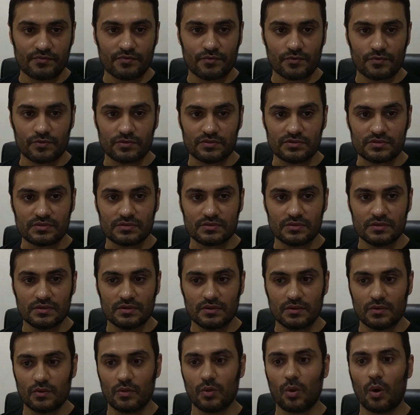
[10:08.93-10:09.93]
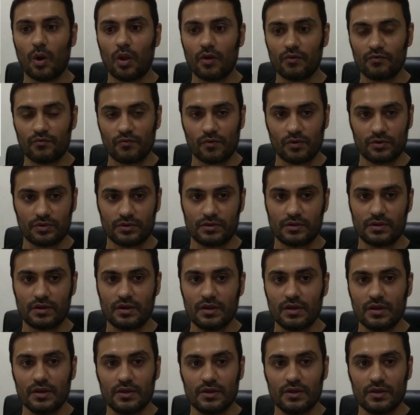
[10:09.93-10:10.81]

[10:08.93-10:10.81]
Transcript: foods, lot of water.